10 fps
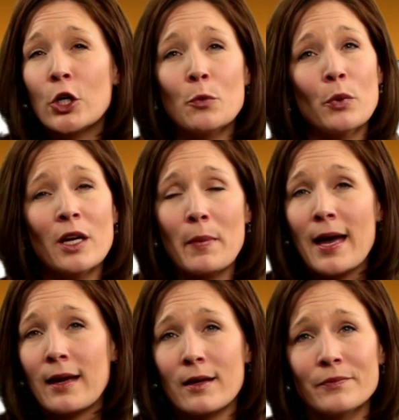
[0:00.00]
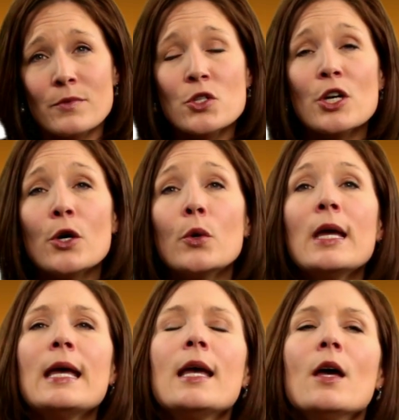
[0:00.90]
I couldn't bring it back. So
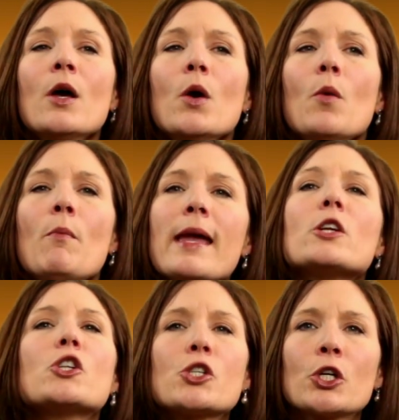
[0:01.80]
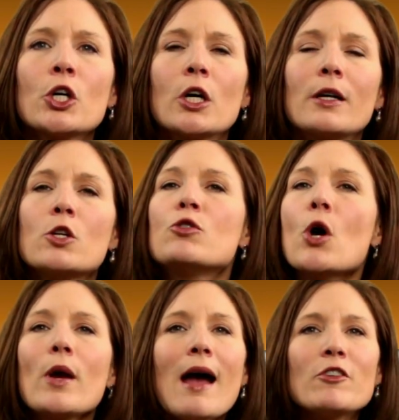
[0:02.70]
make sure you
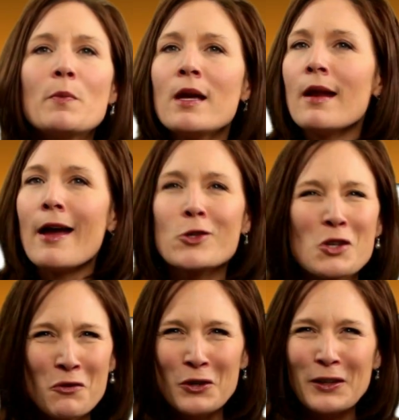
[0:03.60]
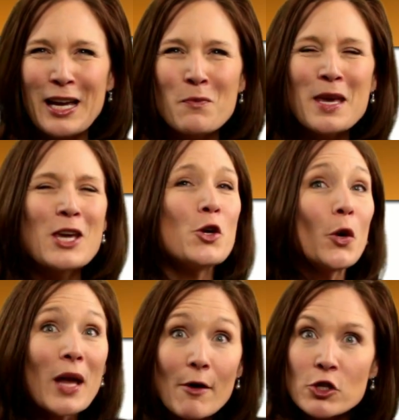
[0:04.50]
don't have to be an extrovert like me. You
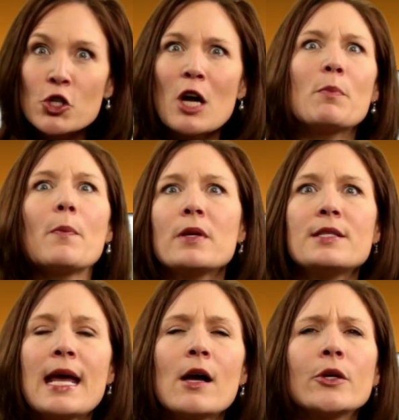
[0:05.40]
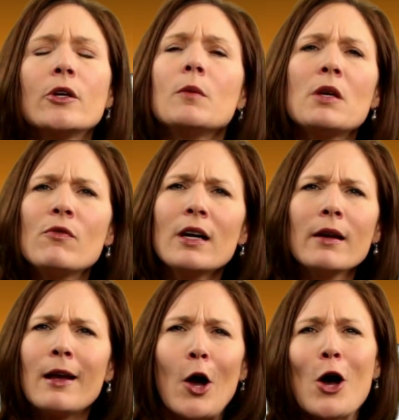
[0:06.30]
don't have to jump up and down. You can be
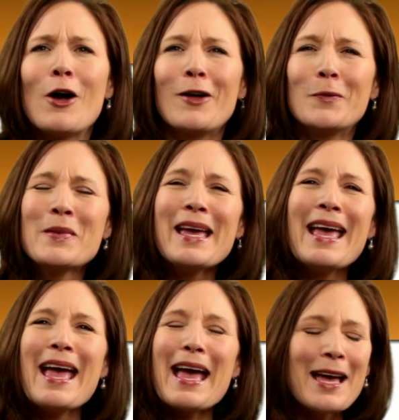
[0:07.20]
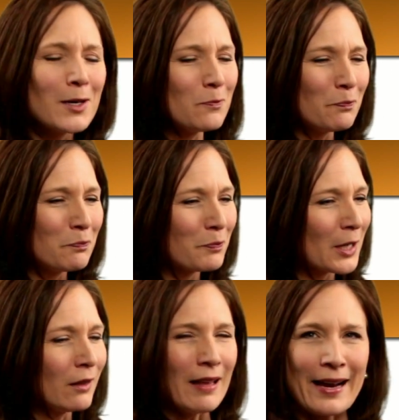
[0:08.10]
very calm and
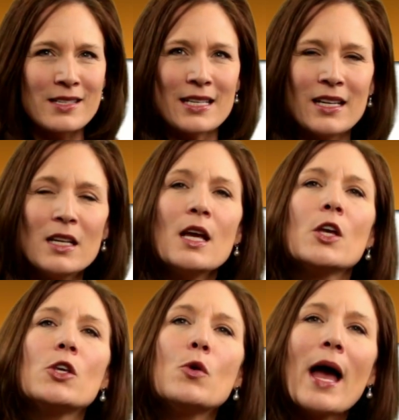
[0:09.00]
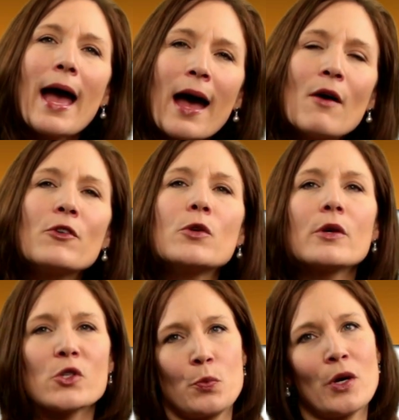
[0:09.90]
collected. You have to
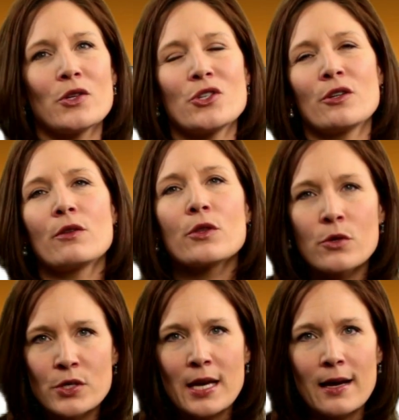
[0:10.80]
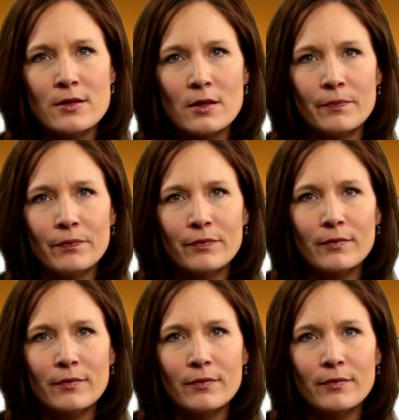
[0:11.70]
express your enthusiasm.